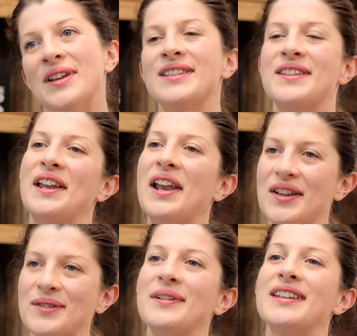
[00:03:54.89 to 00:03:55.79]
So the
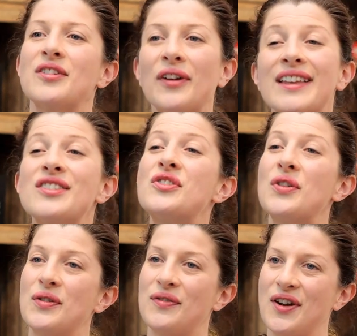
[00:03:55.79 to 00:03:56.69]
last one is create
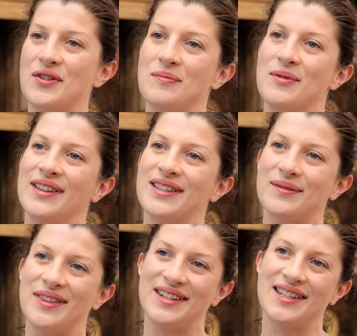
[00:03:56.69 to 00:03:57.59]
strong focal points
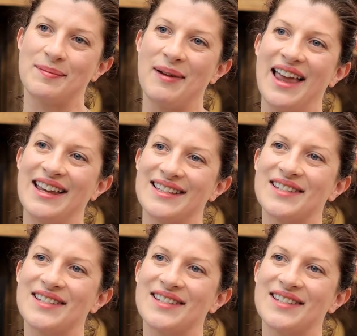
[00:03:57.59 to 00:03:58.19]
with your displays.